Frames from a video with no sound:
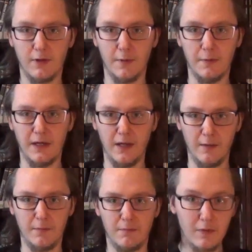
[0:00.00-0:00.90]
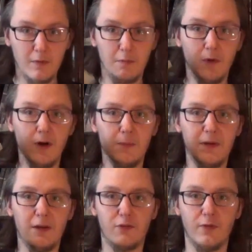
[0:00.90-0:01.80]
Copyright. More
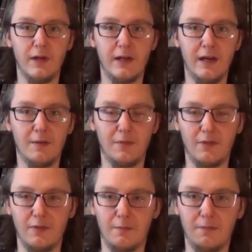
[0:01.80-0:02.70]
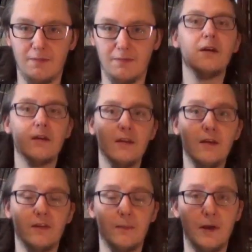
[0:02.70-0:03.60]
P S three games.
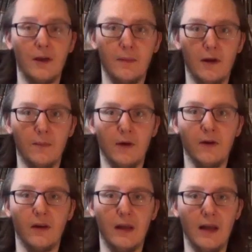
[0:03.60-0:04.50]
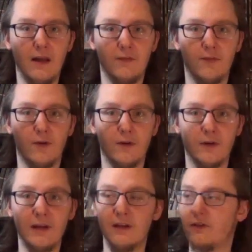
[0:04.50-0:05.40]
These I paid about a buck and a half
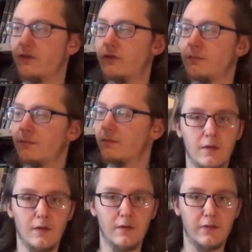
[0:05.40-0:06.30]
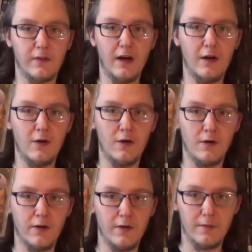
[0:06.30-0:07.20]
for each.
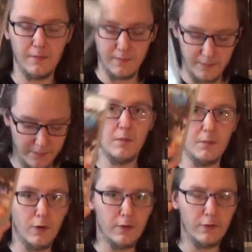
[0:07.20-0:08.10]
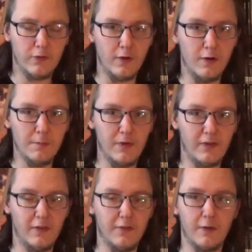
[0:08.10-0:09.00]
Starhawk, Motorstorm
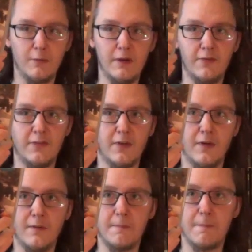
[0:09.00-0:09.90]
Pacific Rift,